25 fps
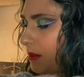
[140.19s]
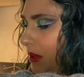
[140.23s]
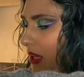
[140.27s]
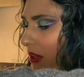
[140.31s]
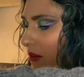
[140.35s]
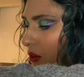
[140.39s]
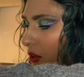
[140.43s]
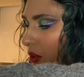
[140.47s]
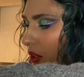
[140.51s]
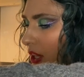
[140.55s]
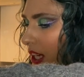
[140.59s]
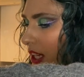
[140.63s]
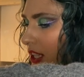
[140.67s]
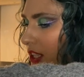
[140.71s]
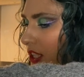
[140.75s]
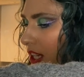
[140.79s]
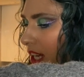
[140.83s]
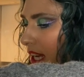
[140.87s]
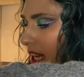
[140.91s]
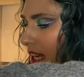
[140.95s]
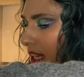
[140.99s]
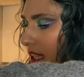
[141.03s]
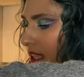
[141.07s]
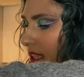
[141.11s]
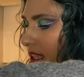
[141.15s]
level you had your
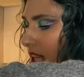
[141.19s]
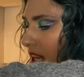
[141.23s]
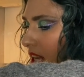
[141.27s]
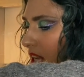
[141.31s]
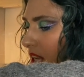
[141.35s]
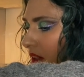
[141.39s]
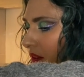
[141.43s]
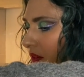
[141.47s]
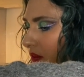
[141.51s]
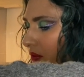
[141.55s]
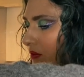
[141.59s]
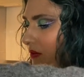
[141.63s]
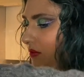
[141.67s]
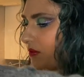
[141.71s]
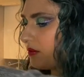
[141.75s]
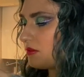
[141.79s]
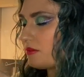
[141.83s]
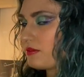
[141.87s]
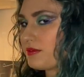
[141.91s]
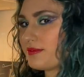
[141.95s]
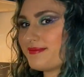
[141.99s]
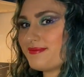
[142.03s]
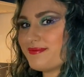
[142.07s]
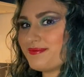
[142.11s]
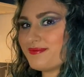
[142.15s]
eggs at,
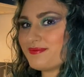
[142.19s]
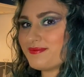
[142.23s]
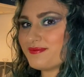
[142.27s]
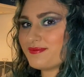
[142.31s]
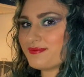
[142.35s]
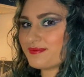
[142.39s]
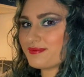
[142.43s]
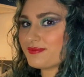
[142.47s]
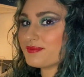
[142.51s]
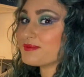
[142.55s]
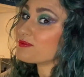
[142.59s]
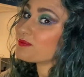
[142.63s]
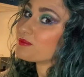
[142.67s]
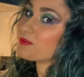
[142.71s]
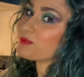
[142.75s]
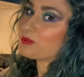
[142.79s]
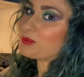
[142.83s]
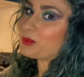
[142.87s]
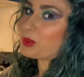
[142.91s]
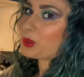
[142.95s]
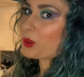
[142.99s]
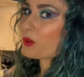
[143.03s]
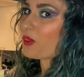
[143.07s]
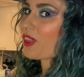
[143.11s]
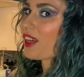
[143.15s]

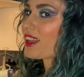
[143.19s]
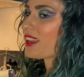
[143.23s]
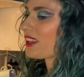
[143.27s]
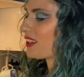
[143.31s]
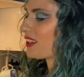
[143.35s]
pour that